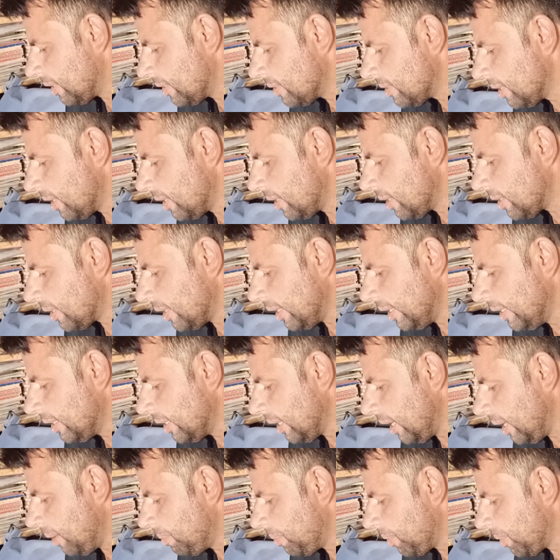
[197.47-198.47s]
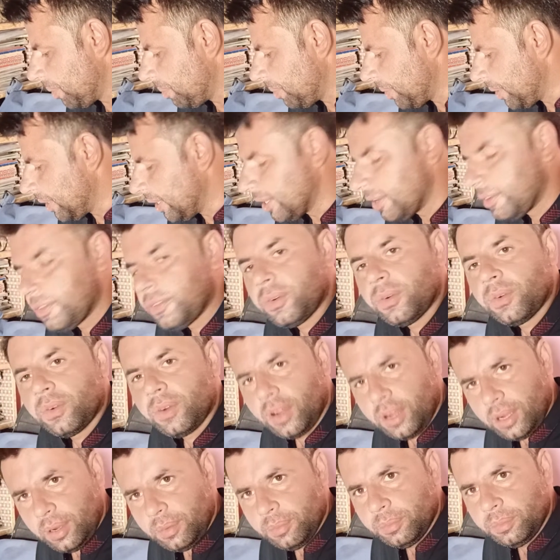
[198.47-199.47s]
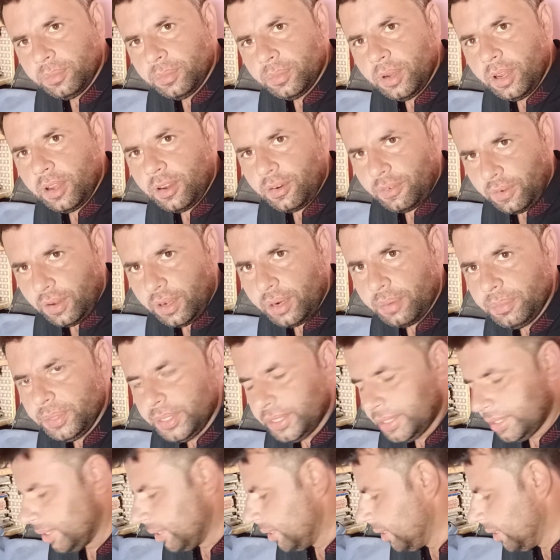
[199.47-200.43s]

result in the appropriate form or format.